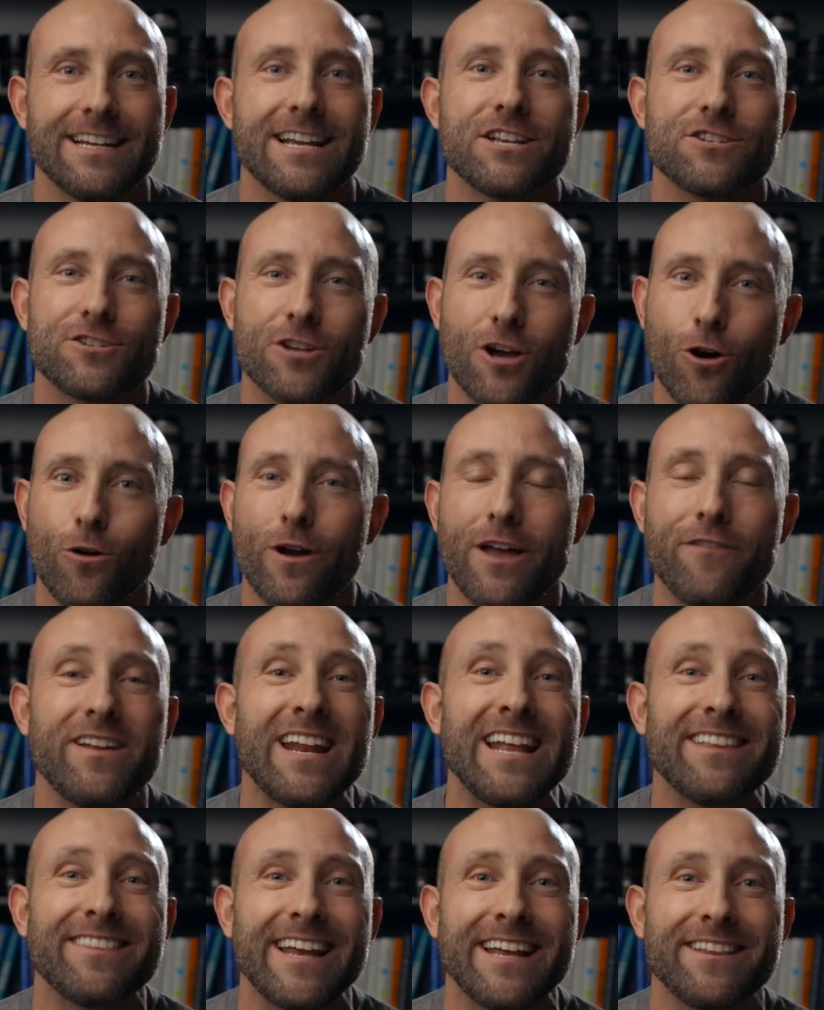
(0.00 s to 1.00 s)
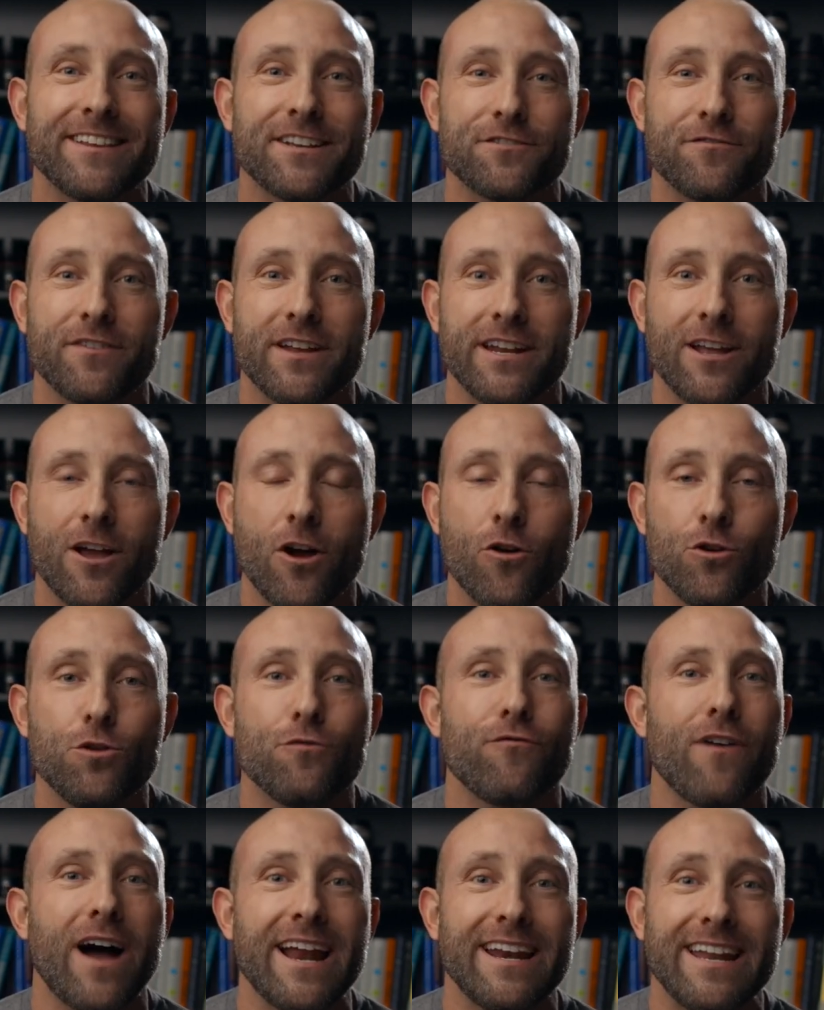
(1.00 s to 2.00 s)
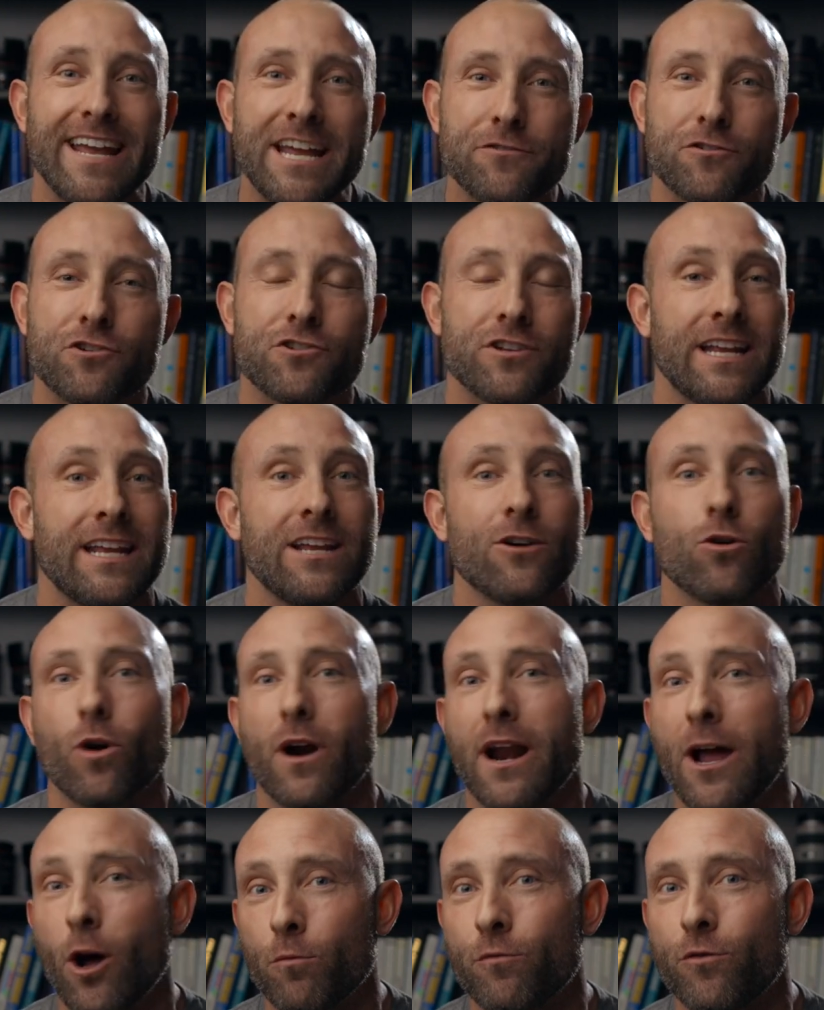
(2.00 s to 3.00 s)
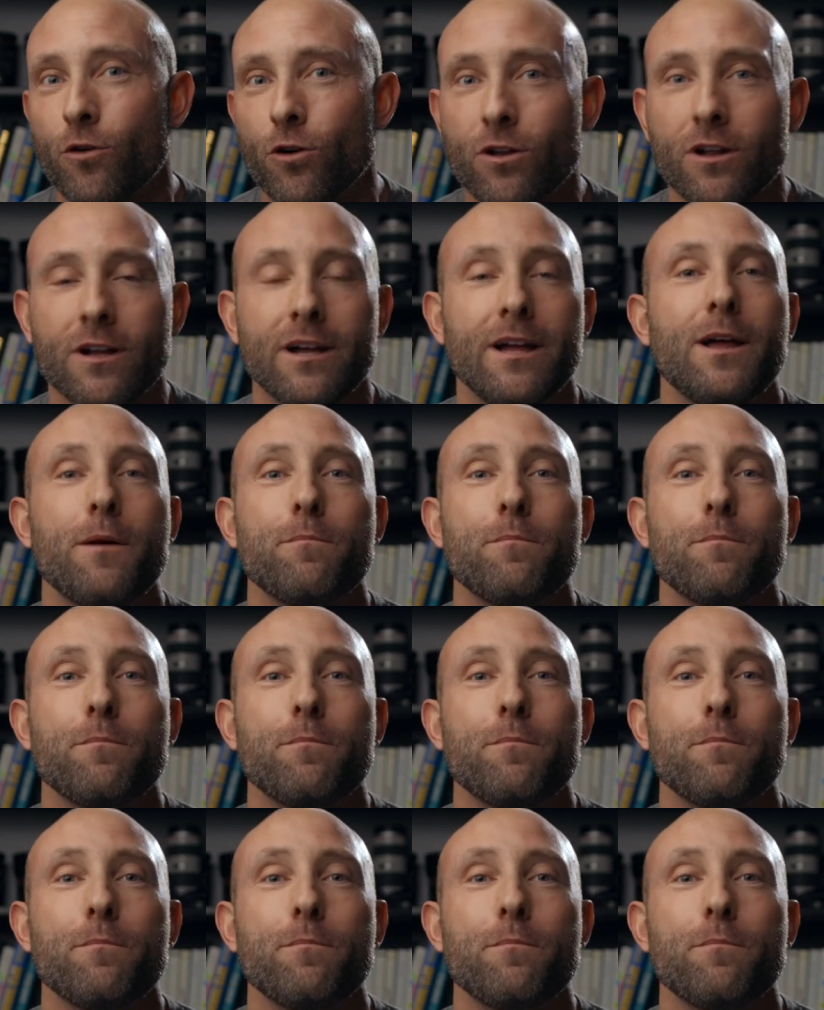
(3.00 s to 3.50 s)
So if anything in this video you find interesting or helpful,